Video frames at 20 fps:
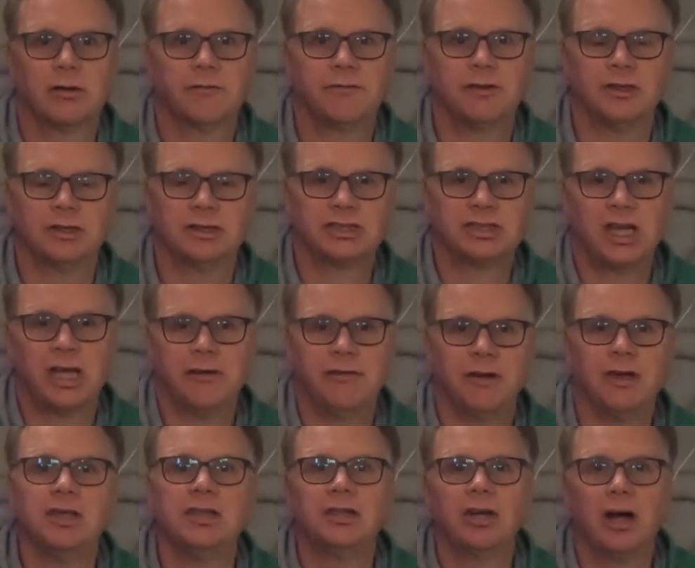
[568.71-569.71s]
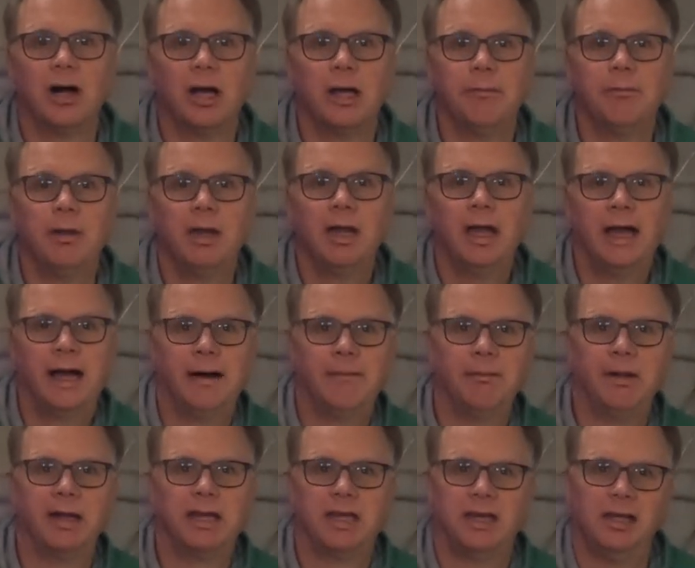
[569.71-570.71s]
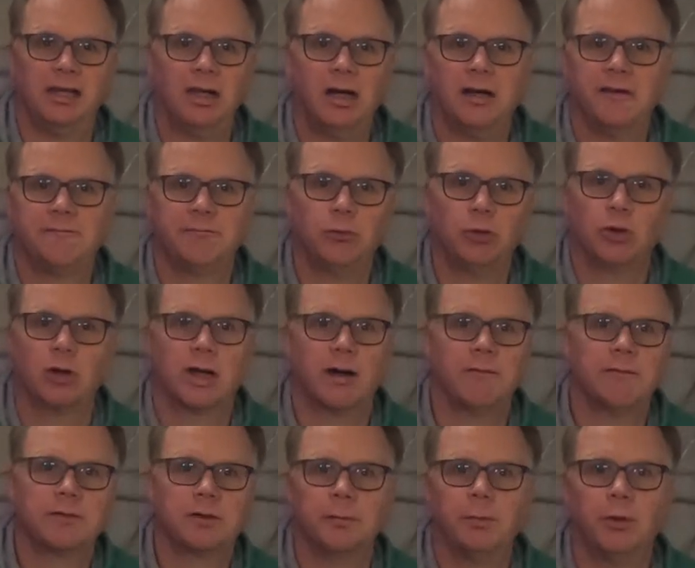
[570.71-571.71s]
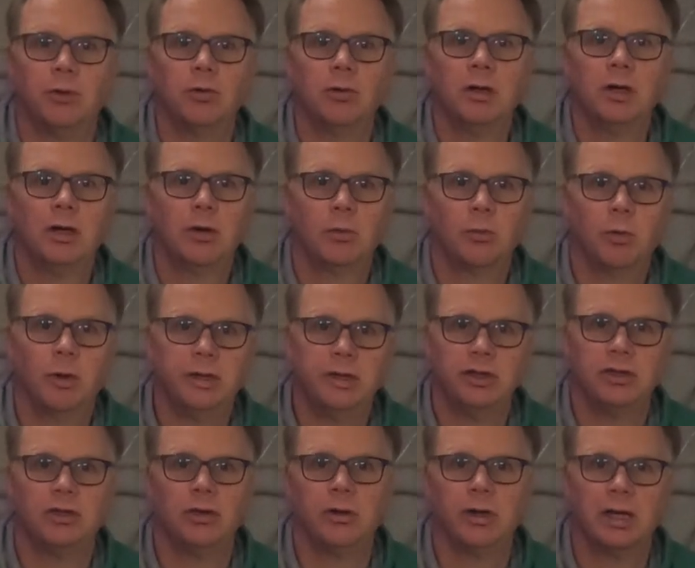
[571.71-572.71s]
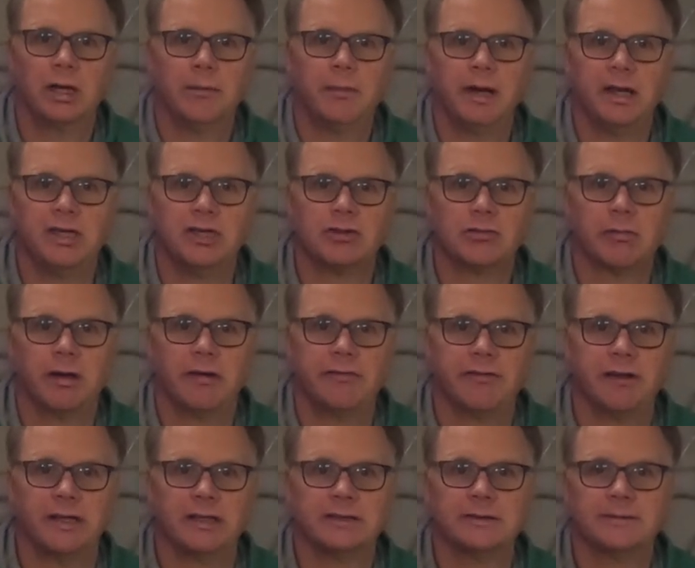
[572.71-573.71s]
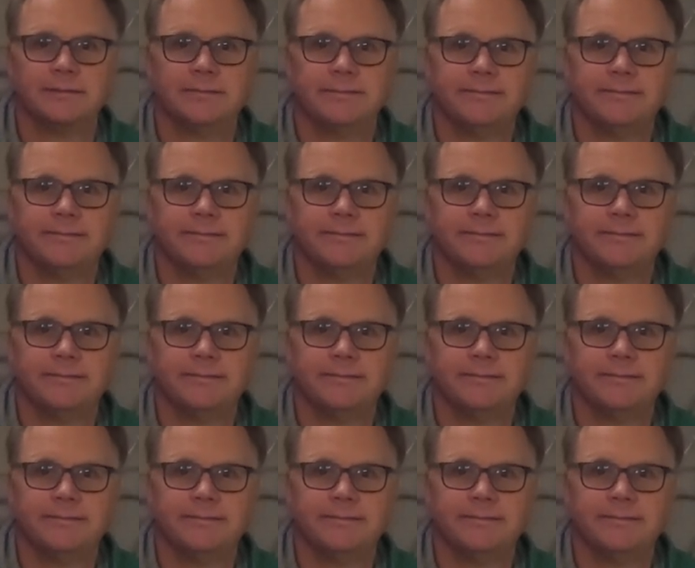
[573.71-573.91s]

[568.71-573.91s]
for saving time and making life more comfortable when you're doing a major refit.